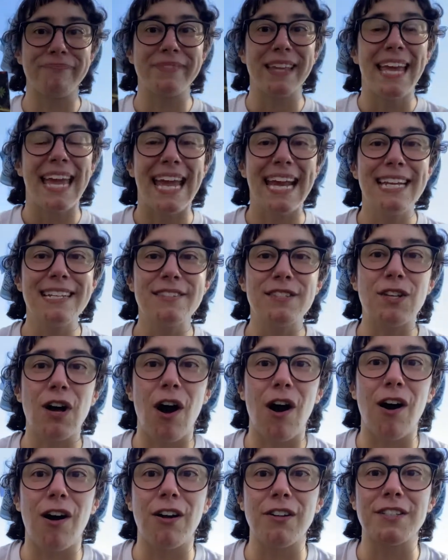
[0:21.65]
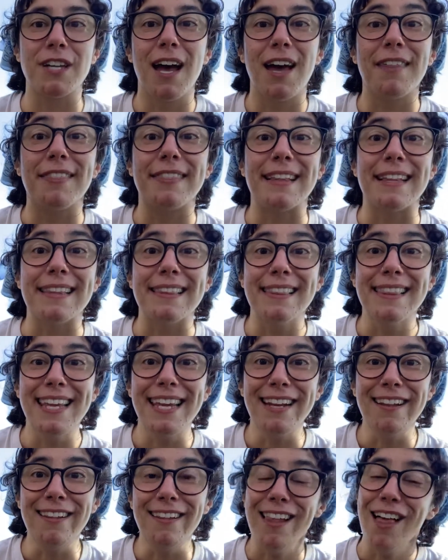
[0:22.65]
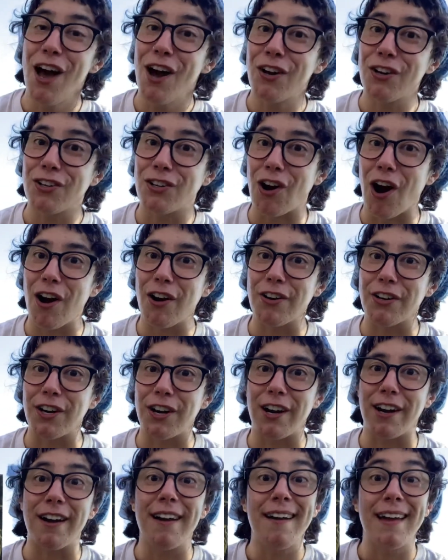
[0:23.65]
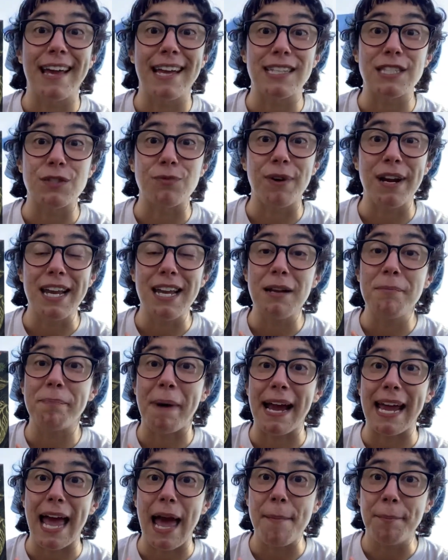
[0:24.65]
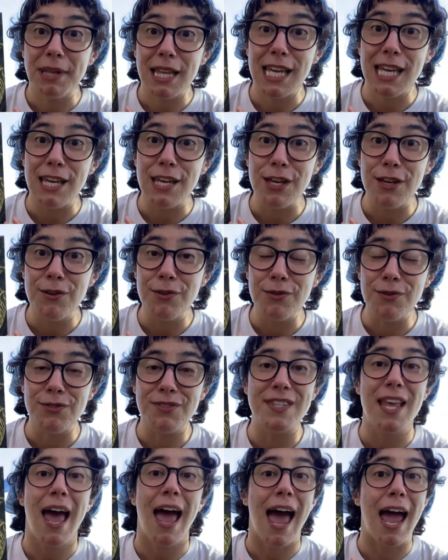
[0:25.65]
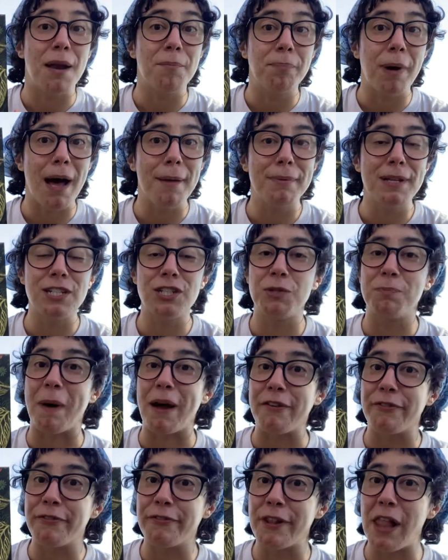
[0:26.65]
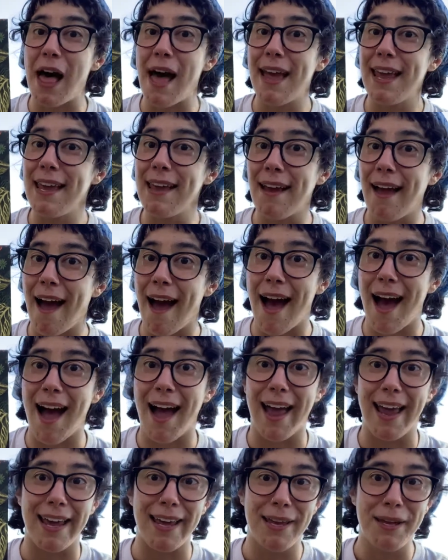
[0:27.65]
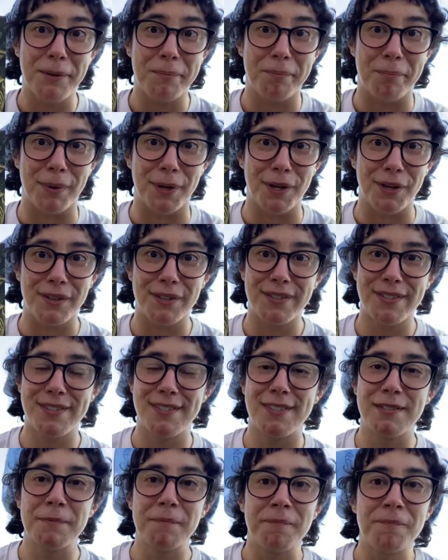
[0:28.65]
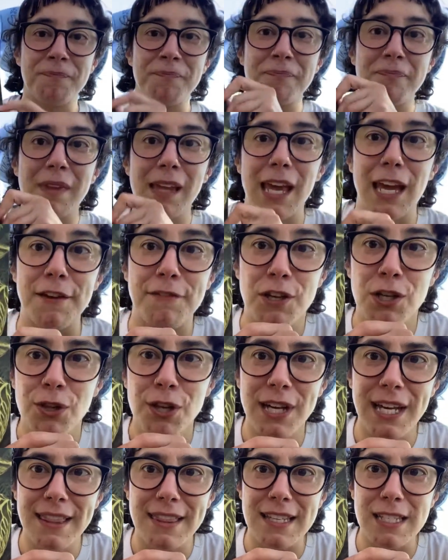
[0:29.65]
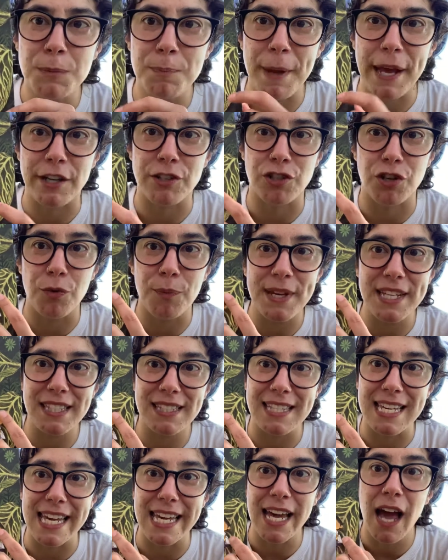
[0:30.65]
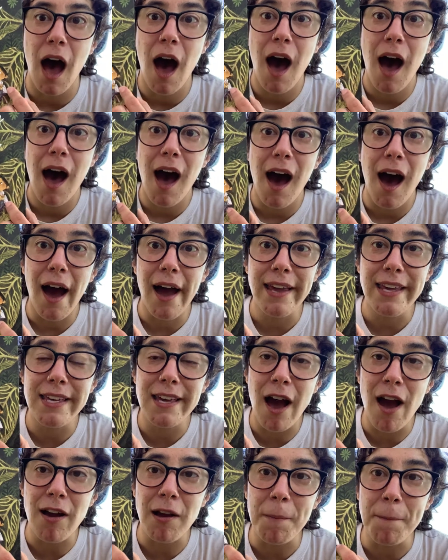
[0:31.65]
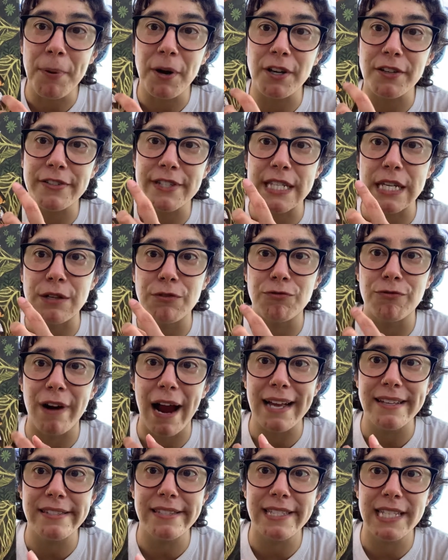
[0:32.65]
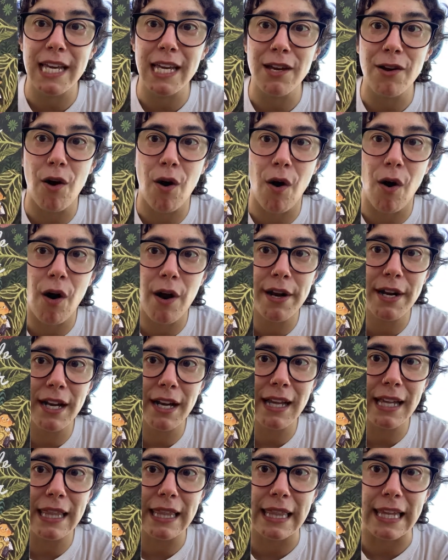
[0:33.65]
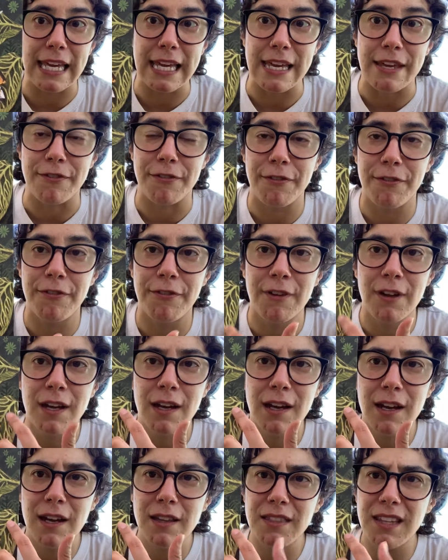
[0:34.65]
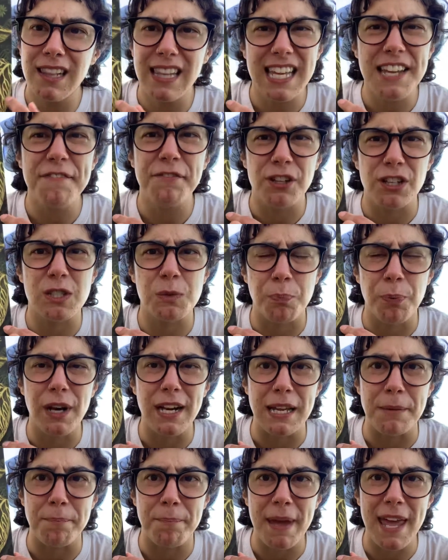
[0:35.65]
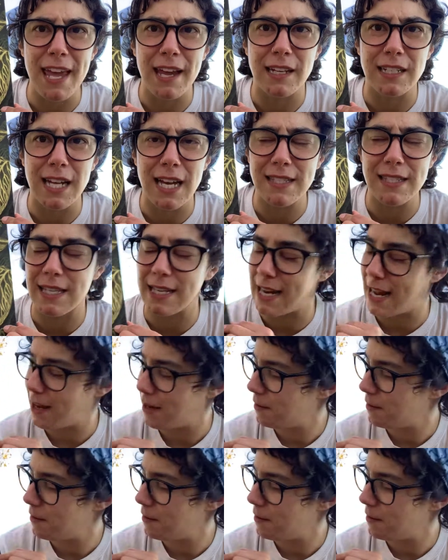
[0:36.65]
It is called The Little Gardiner. It's written by Emily Hughes and published by Flying Eye Books. If you look at this picture, we see a young person resting on a leaf. The leaf looks pretty big, doesn't it?